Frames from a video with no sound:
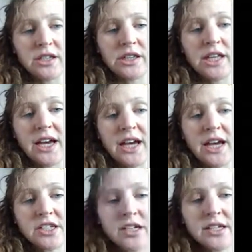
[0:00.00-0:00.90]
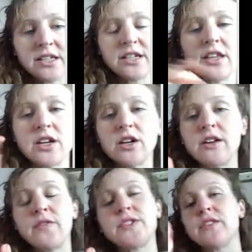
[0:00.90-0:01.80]
Luster is another
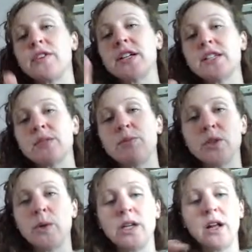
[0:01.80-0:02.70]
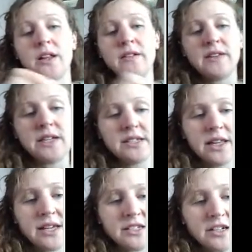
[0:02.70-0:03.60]
difference between all of these.
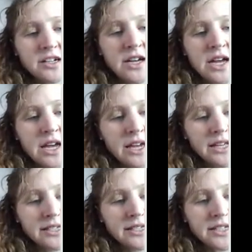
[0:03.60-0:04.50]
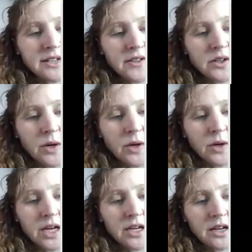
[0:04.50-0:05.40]
Luster is a scientific
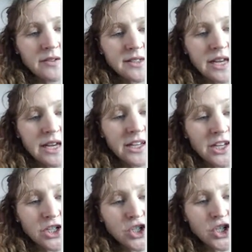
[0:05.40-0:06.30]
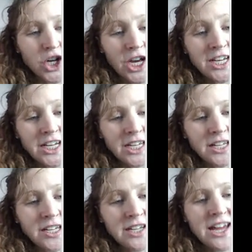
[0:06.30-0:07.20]
way of saying shiny,
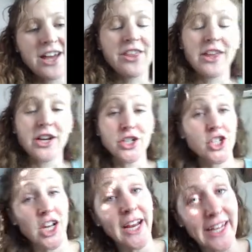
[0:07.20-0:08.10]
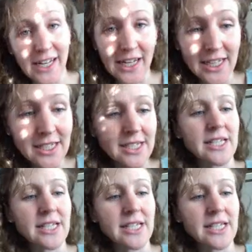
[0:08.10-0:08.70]
their shininess.